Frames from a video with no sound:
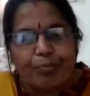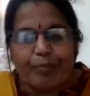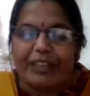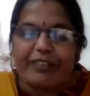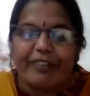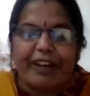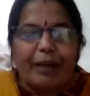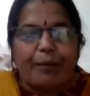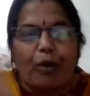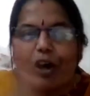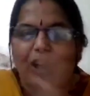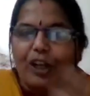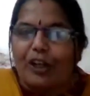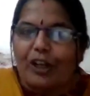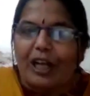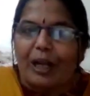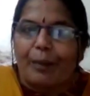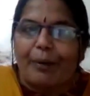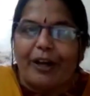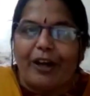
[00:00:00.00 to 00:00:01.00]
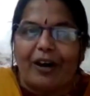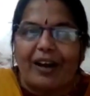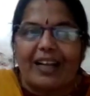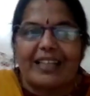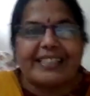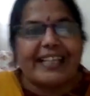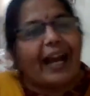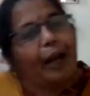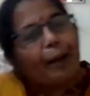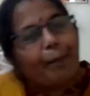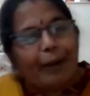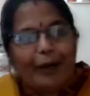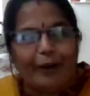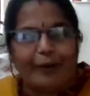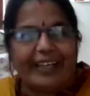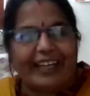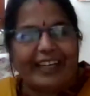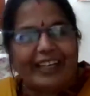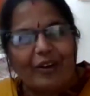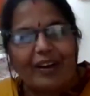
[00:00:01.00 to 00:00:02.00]
between molecular biology and
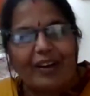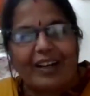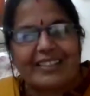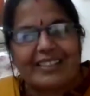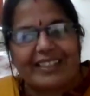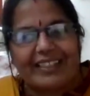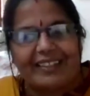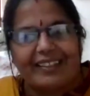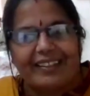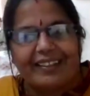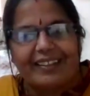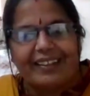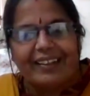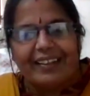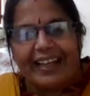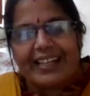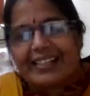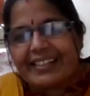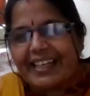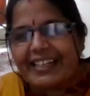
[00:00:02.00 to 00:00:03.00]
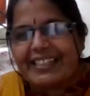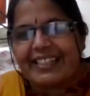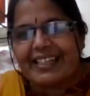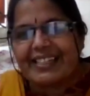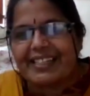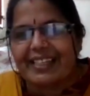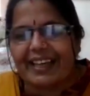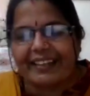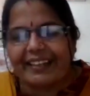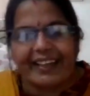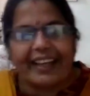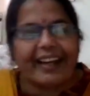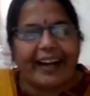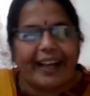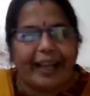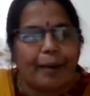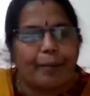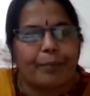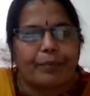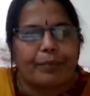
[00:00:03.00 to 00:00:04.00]
biotechnology. Yes, teachers, I think
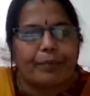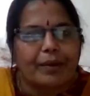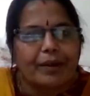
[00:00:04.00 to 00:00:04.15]
I am.